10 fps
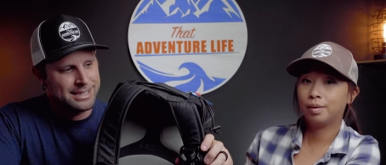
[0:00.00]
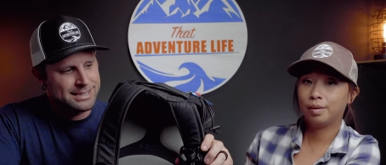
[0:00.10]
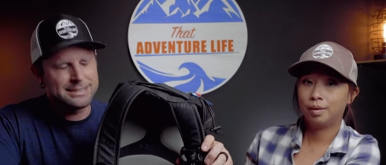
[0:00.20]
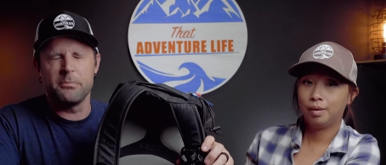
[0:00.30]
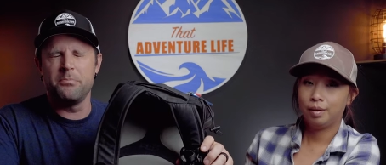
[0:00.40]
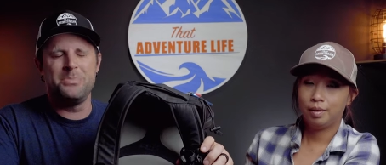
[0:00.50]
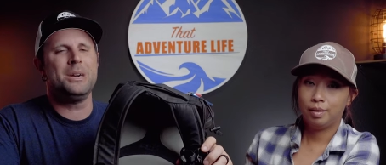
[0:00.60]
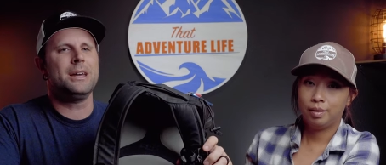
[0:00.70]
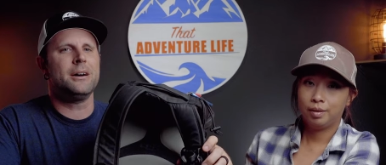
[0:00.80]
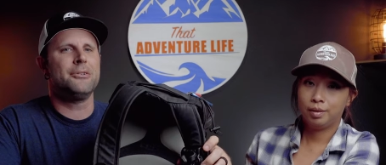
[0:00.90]
Speaker 1: it's a
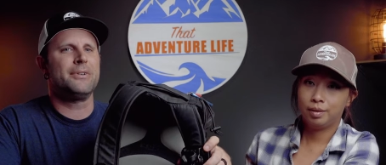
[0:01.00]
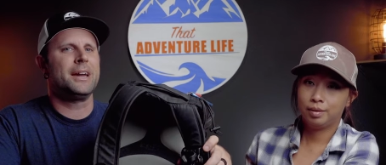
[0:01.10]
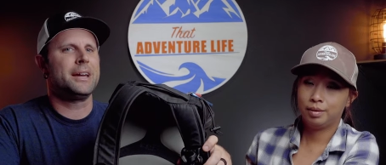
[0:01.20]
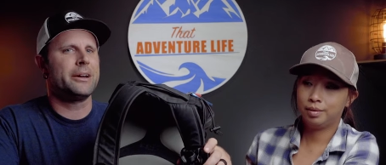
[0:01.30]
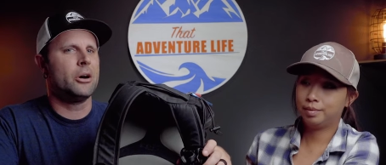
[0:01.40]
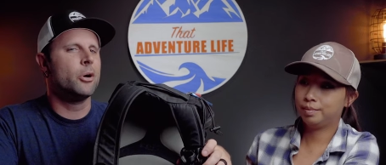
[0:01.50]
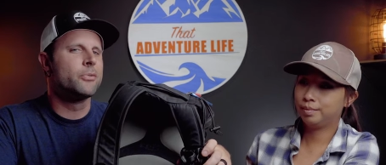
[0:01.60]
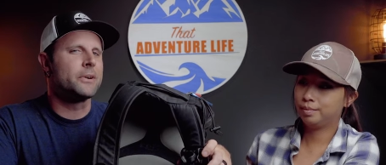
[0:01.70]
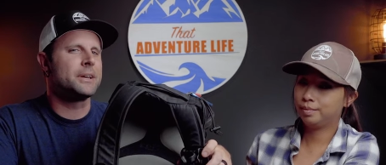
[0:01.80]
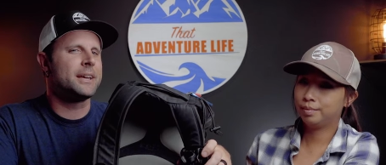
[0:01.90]
bit of a
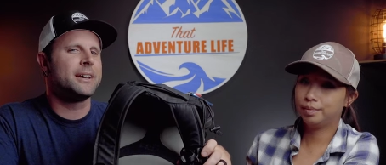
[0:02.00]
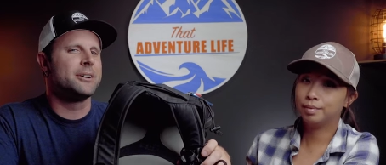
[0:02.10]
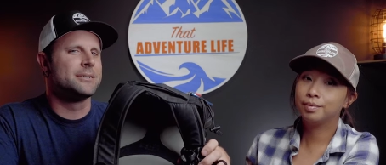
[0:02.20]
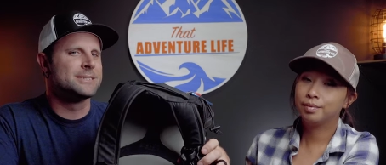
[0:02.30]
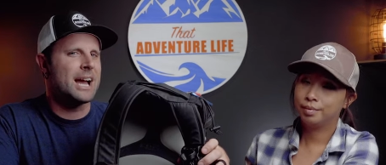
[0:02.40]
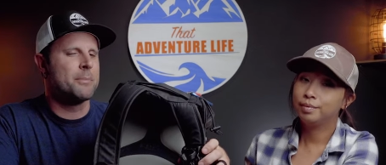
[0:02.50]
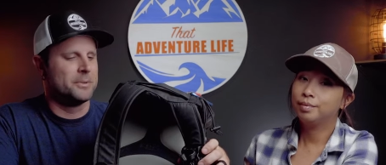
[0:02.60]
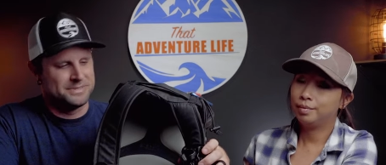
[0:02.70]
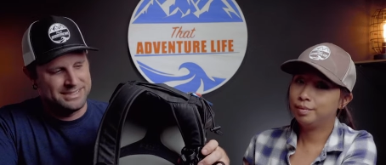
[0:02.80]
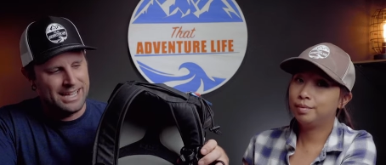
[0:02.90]
overkill
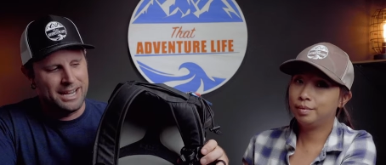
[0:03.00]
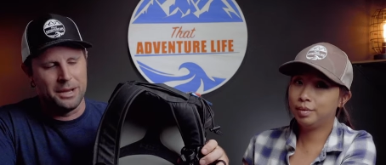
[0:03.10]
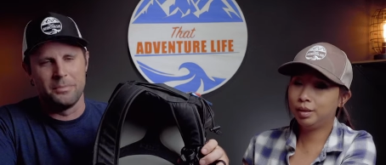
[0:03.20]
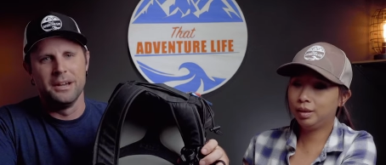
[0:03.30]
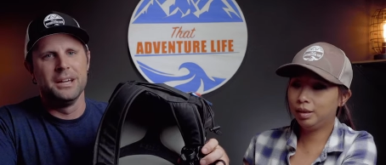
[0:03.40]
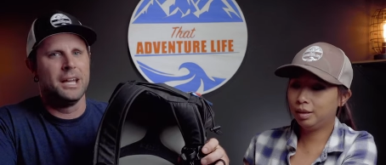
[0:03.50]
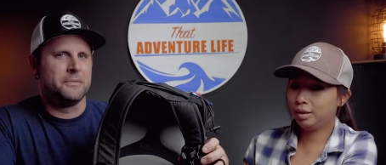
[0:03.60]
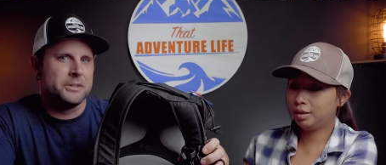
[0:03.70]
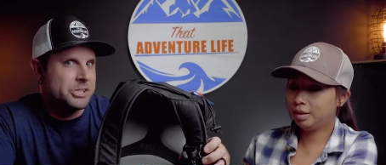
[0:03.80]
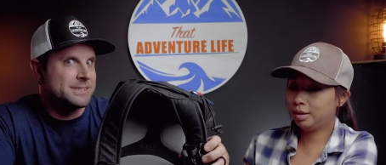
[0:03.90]
type of setup
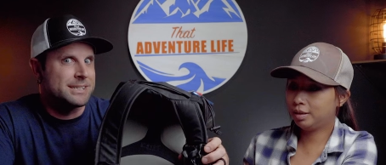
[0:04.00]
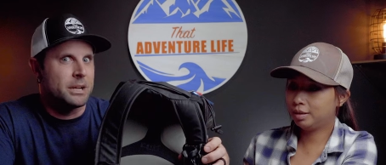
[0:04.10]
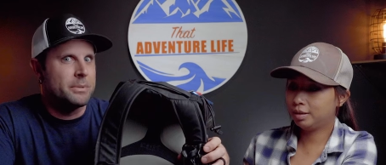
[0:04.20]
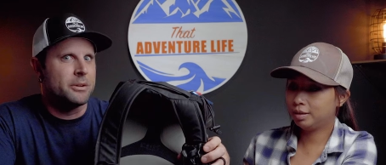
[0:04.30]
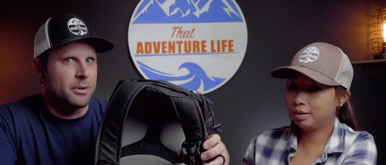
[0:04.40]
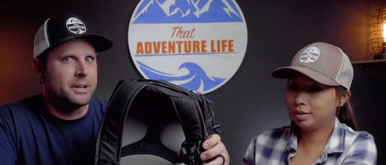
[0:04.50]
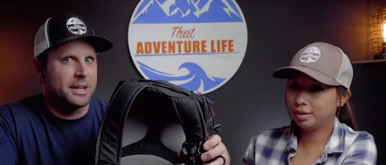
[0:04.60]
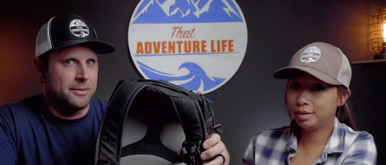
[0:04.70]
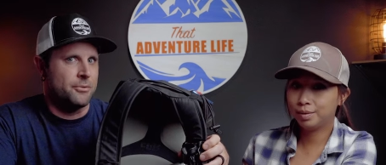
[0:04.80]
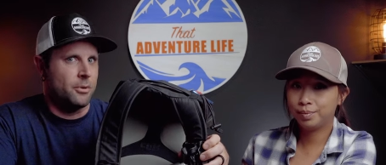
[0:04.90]
if you're just gonna be
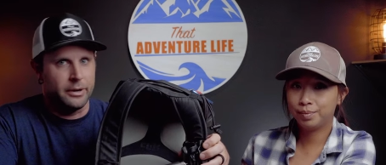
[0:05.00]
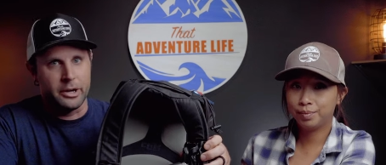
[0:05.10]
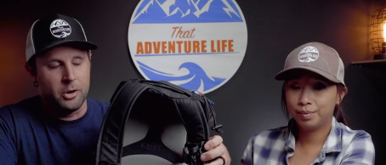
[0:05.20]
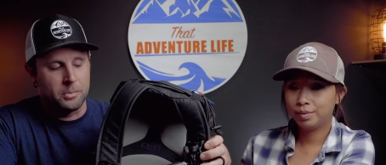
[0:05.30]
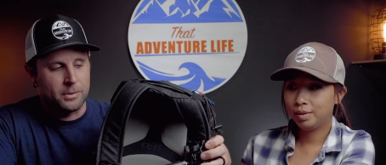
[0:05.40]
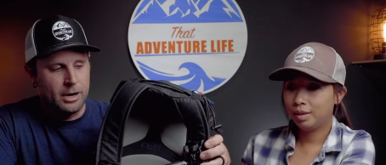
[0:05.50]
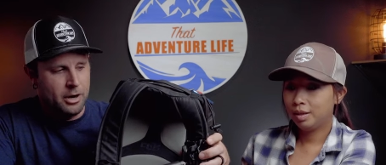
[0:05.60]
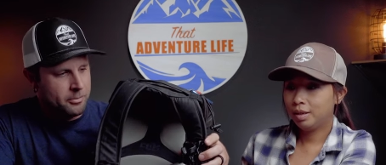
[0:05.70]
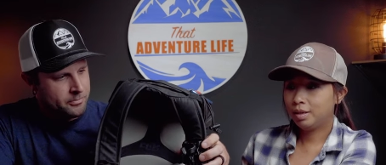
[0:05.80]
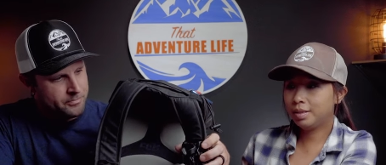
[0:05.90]
running it for a
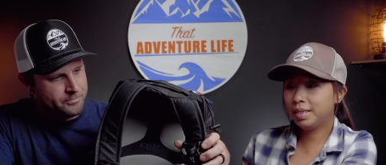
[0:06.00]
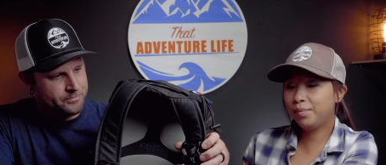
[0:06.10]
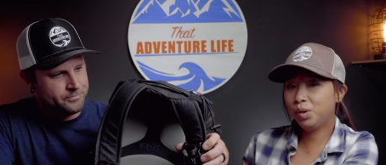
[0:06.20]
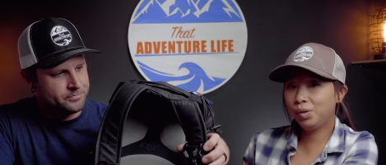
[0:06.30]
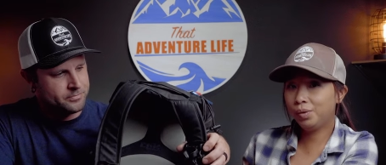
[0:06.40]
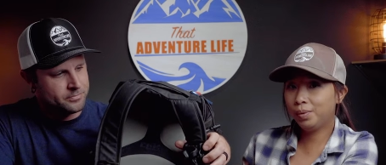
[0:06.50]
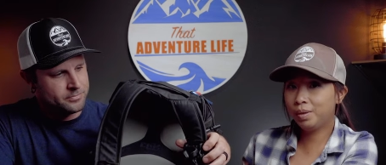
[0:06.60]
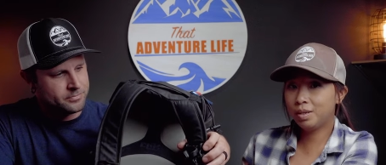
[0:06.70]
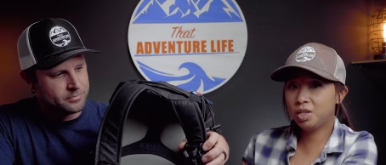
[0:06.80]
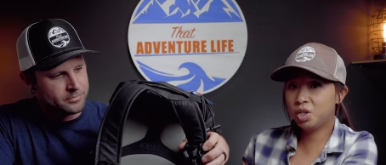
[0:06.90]
GoPro.
Speaker 2: Because if you're
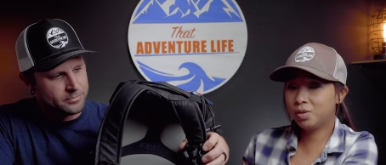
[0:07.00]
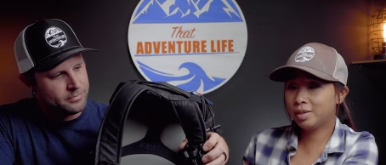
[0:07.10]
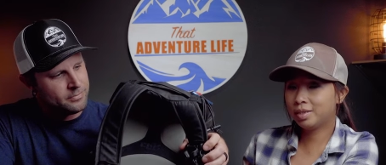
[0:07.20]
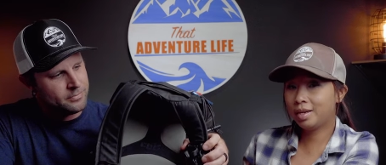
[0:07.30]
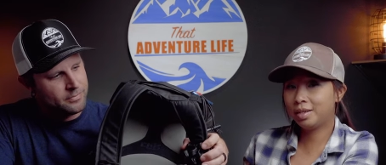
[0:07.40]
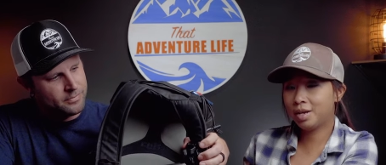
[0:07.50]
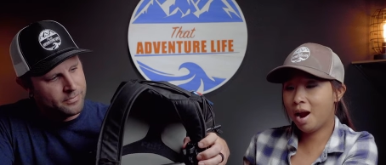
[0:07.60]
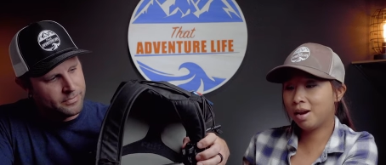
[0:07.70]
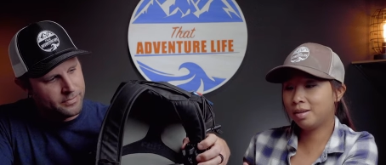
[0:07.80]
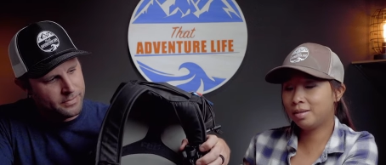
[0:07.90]
doing this, you're
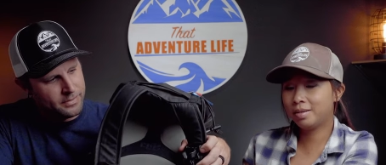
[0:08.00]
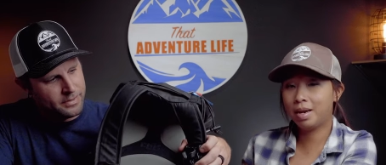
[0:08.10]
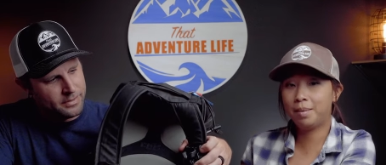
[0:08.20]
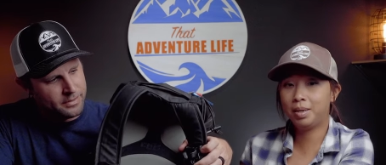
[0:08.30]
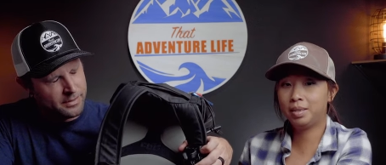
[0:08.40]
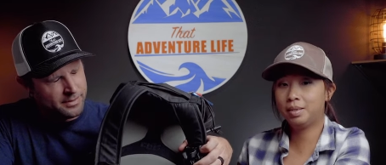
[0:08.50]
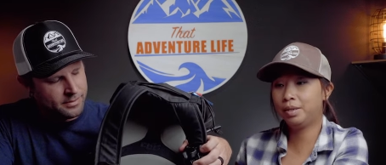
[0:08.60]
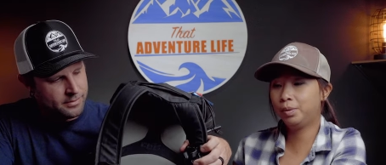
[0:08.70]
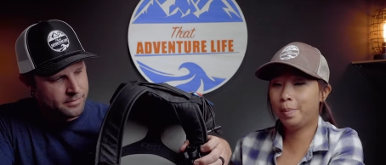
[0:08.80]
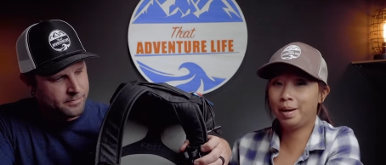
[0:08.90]
entirely set up, let's
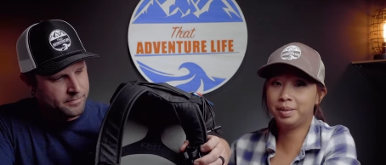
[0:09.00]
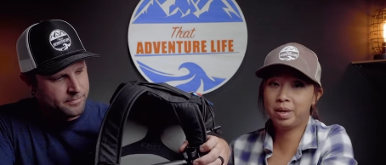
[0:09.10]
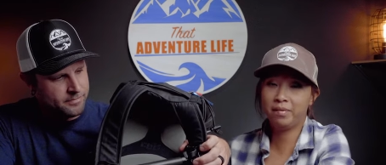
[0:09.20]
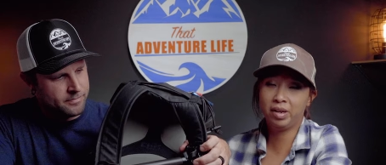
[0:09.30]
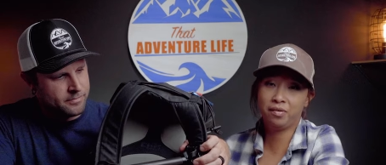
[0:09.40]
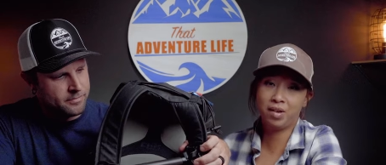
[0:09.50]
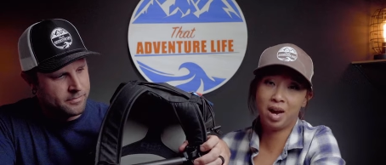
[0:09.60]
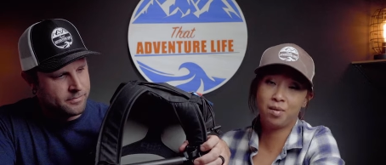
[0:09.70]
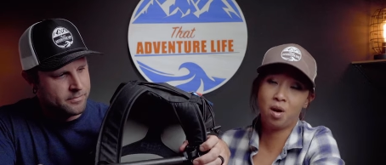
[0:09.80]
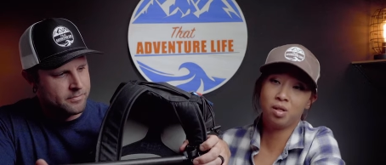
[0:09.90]
say you pay
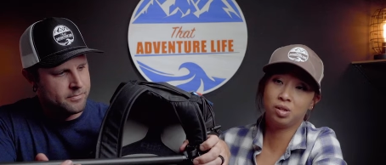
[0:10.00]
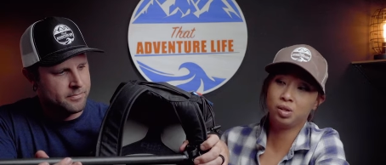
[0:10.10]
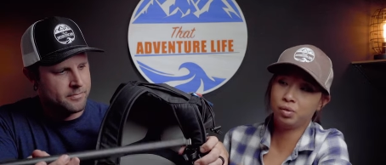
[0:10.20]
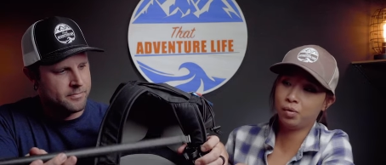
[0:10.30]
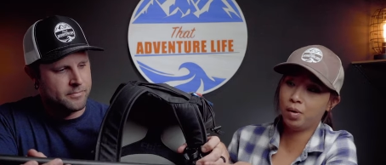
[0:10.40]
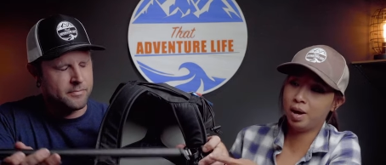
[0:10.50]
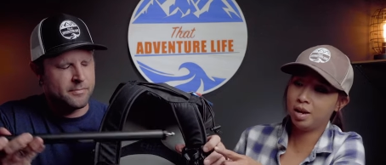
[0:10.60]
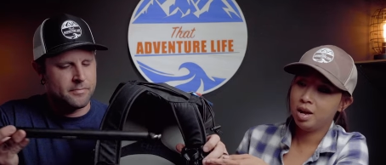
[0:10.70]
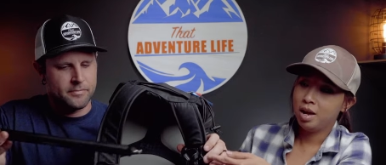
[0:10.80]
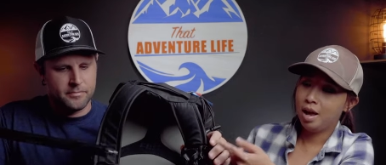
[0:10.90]
seventy-five dollars for
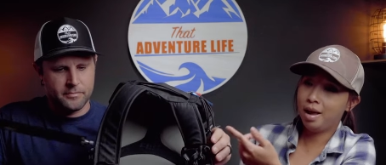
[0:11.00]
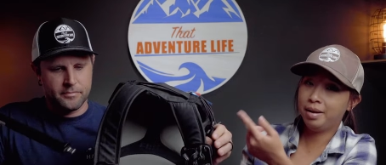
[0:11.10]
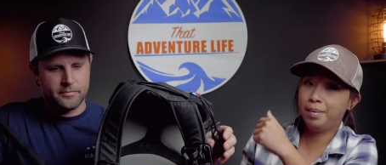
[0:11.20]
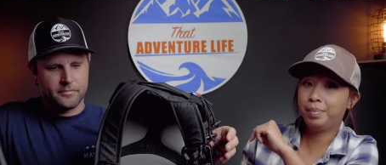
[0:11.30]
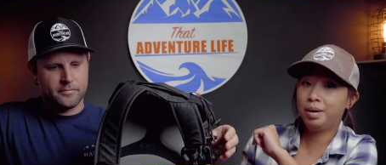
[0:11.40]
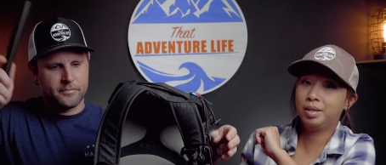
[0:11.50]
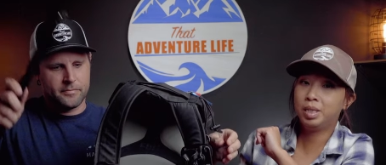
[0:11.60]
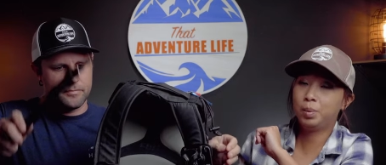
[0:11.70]
it, and then plus